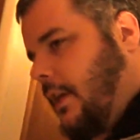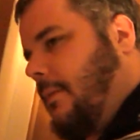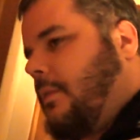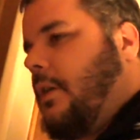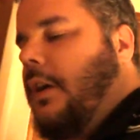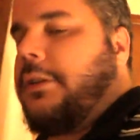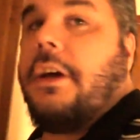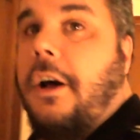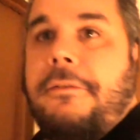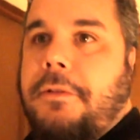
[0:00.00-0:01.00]
a game called
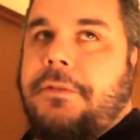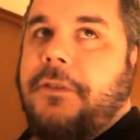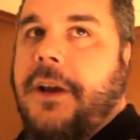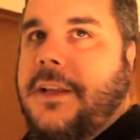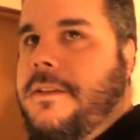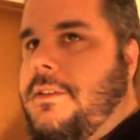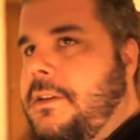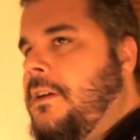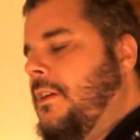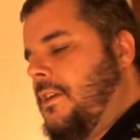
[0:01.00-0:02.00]
Golf with
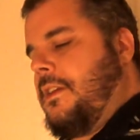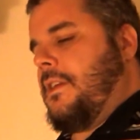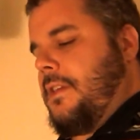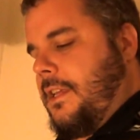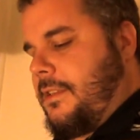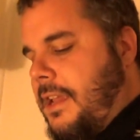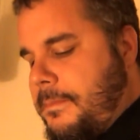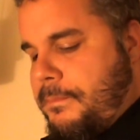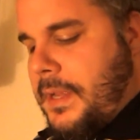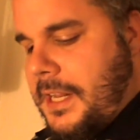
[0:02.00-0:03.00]
Friends. It's
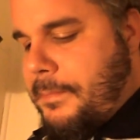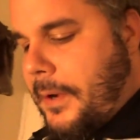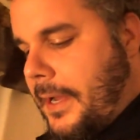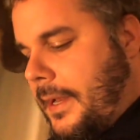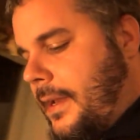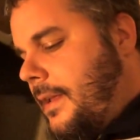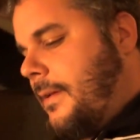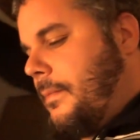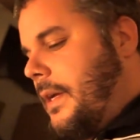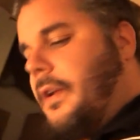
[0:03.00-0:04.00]
like mini putt,
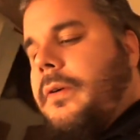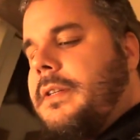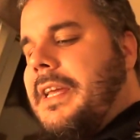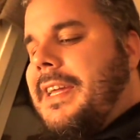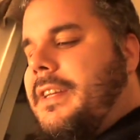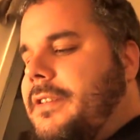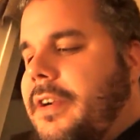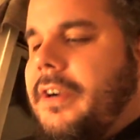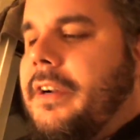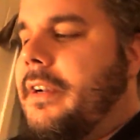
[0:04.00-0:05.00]
but you don't take your
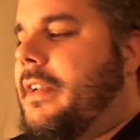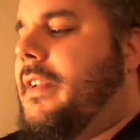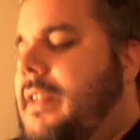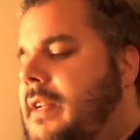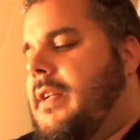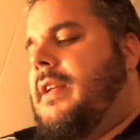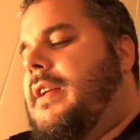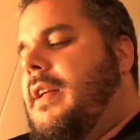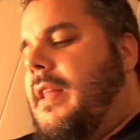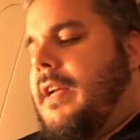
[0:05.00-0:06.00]
turn.
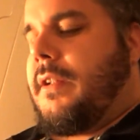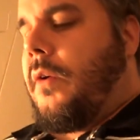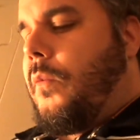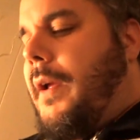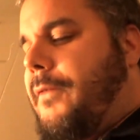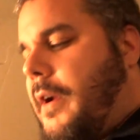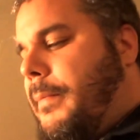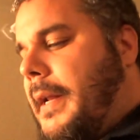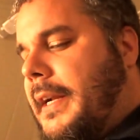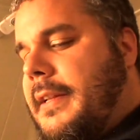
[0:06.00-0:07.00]
Like, you don't wait for your
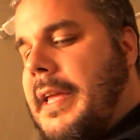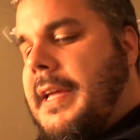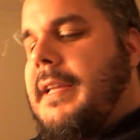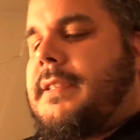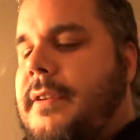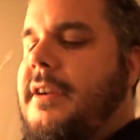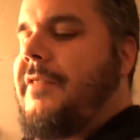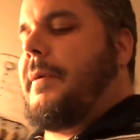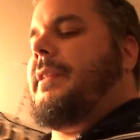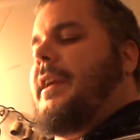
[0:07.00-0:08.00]
buddy to take his turn,
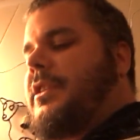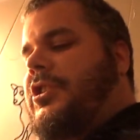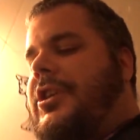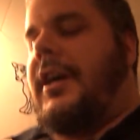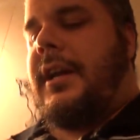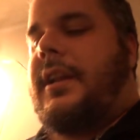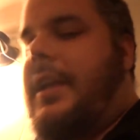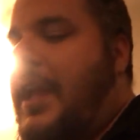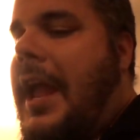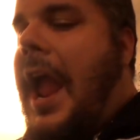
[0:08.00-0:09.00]
everybody takes a shot.
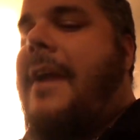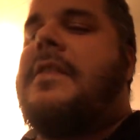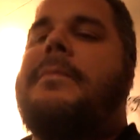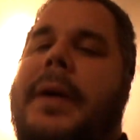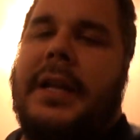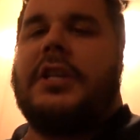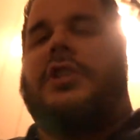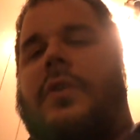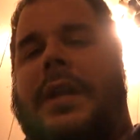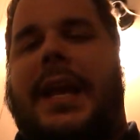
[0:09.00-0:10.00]
Everybody's
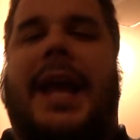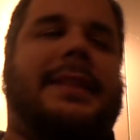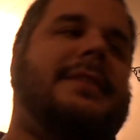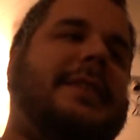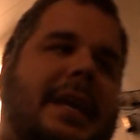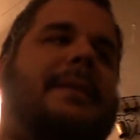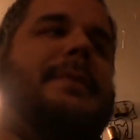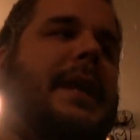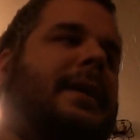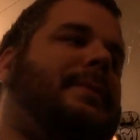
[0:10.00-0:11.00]
shooting at the
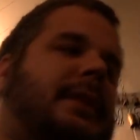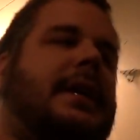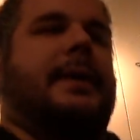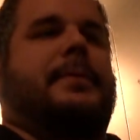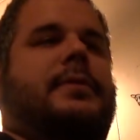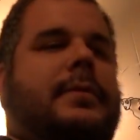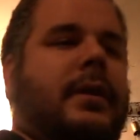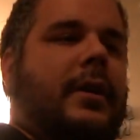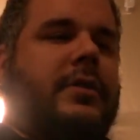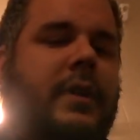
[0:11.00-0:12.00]
same damn time. So
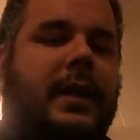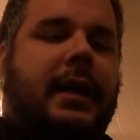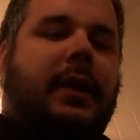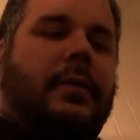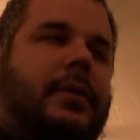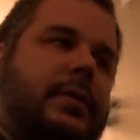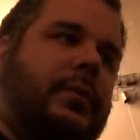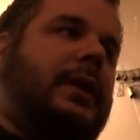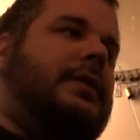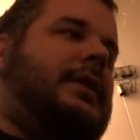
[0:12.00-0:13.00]
we're all trying to get holes
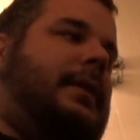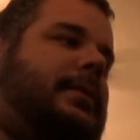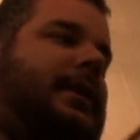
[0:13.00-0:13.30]
in one same